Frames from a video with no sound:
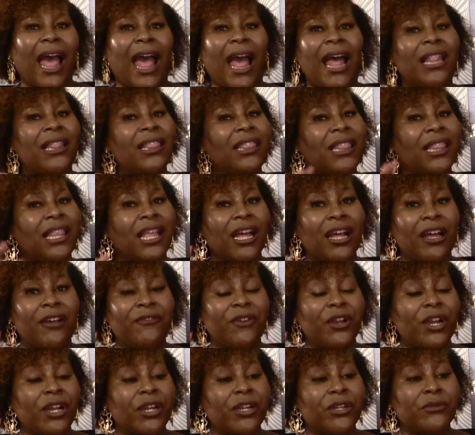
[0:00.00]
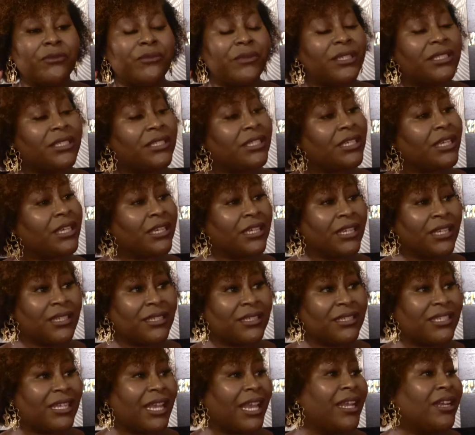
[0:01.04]
I love her
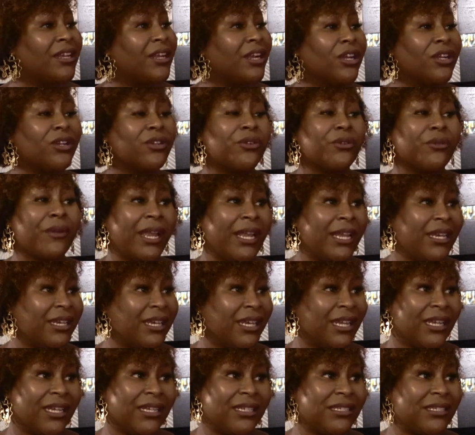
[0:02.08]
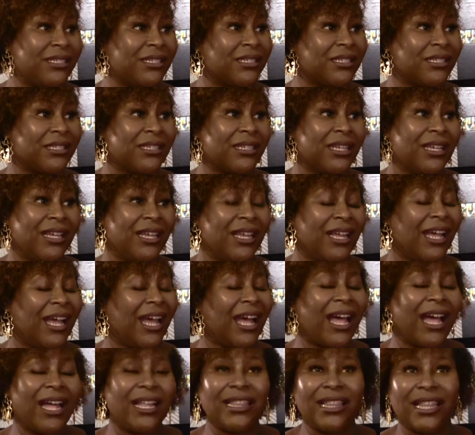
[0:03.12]
resilience and her greatness.
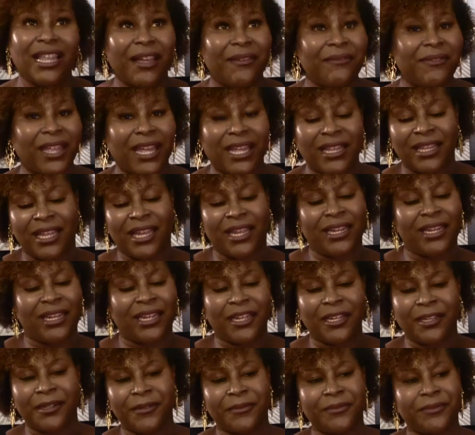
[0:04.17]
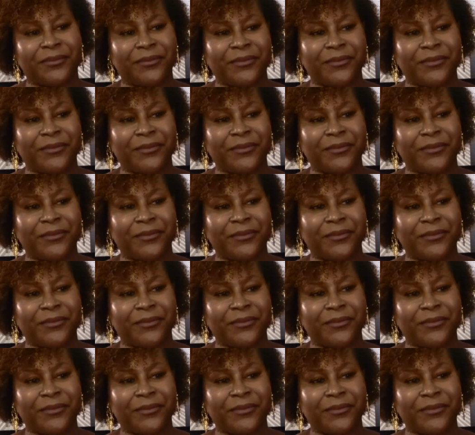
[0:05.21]
I love that lady.